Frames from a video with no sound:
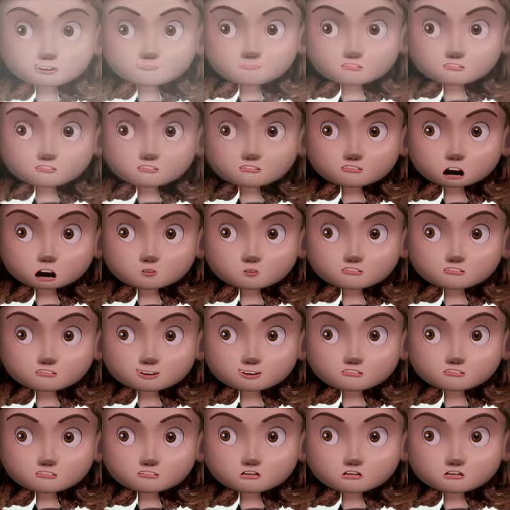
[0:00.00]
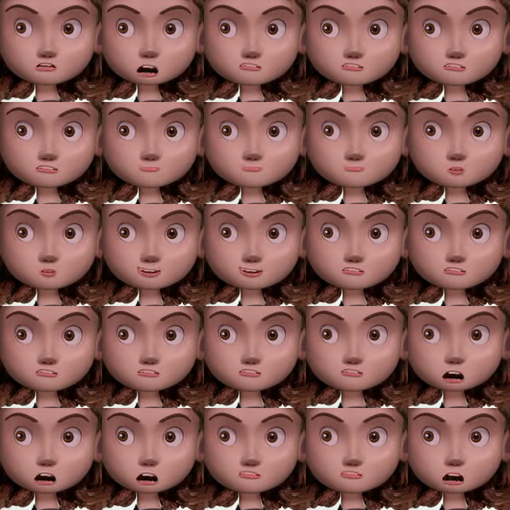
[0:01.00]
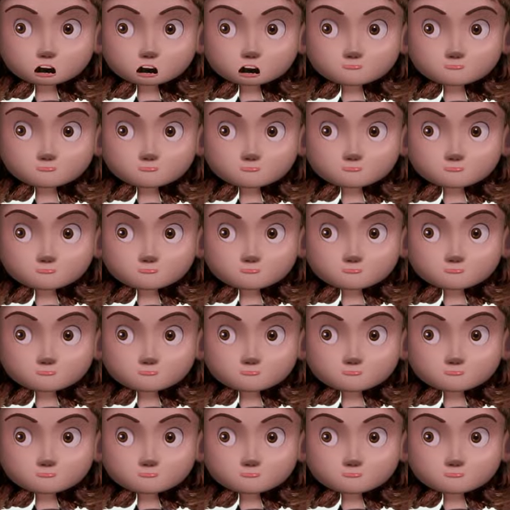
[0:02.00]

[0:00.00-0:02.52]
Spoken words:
is another key element of branding design.